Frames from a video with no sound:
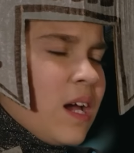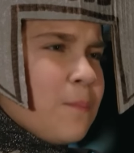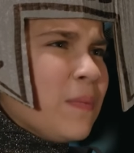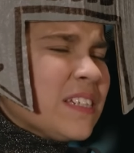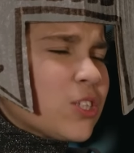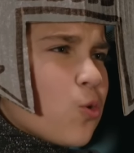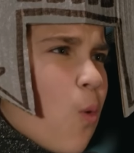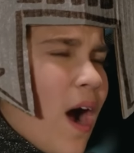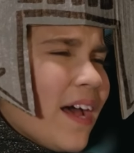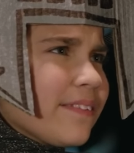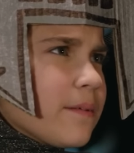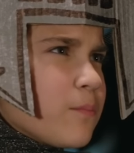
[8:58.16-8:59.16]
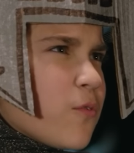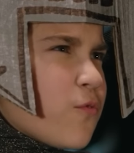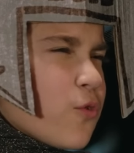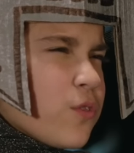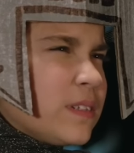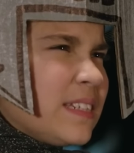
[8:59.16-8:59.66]
I must quiet them
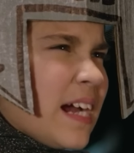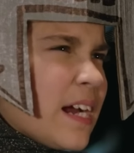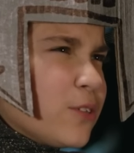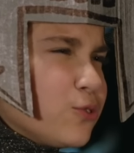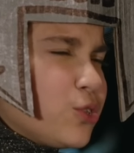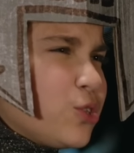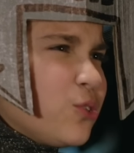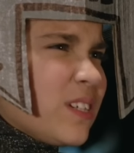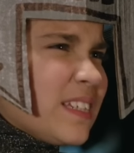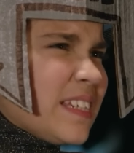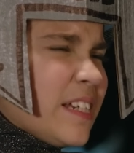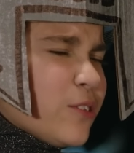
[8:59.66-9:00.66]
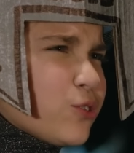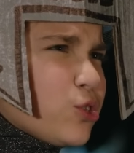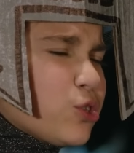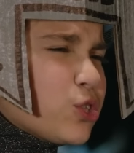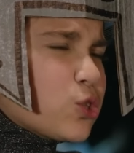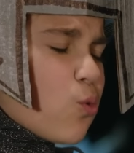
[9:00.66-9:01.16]
before the Deinosuchus hears
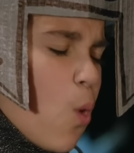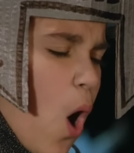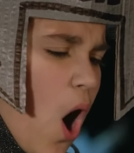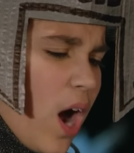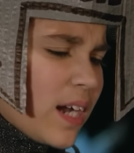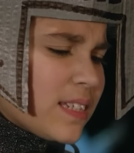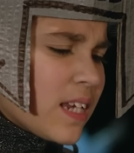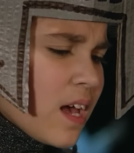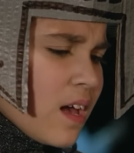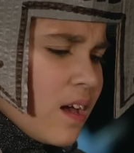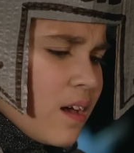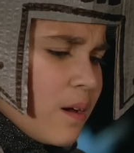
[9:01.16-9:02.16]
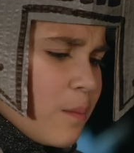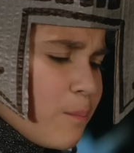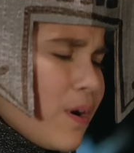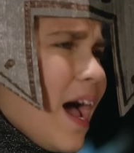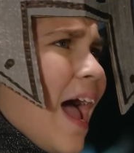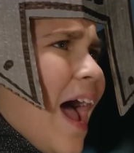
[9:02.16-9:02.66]
their squawks.
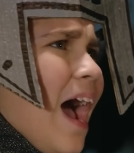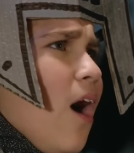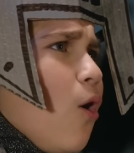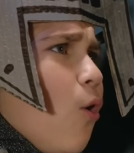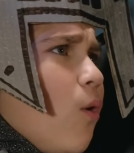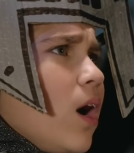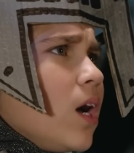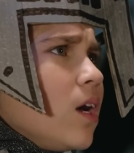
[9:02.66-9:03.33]
But how?